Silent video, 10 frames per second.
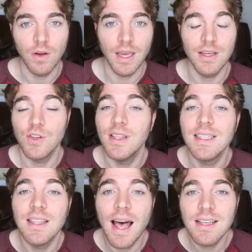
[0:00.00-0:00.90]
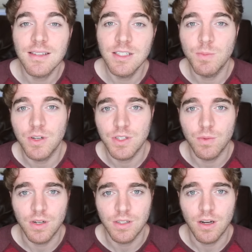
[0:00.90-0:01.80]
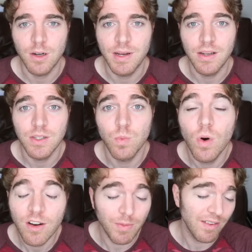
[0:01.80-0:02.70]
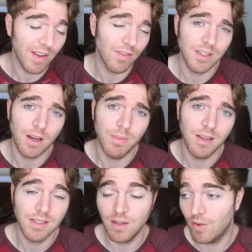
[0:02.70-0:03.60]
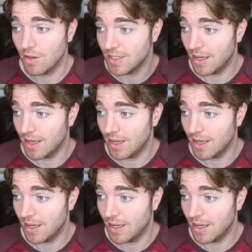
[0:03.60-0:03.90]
Okay, so this last conspiracy we're gonna talk about is one of my favorite topics of all